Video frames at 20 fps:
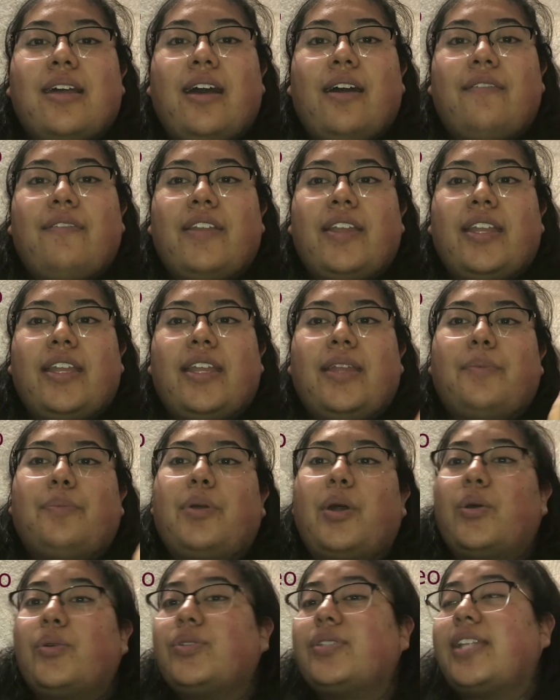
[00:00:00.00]
of it and
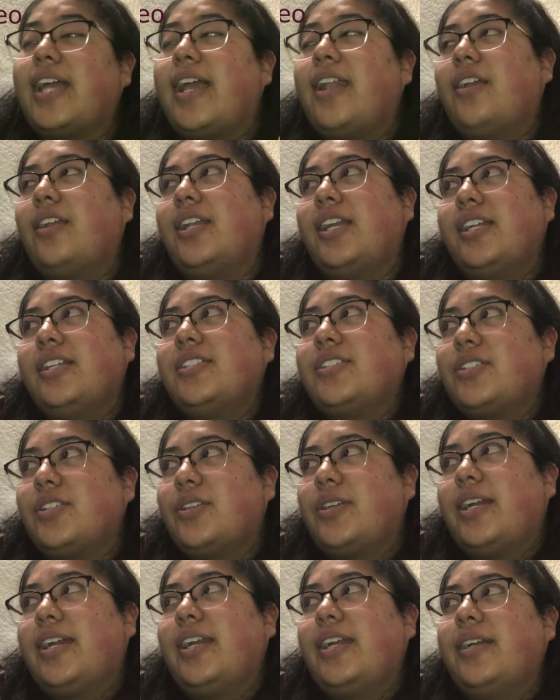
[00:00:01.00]
post that on
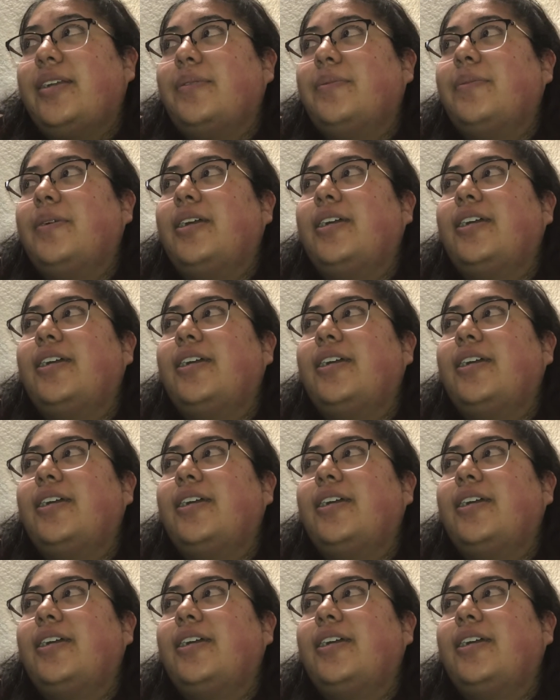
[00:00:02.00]
Instagram.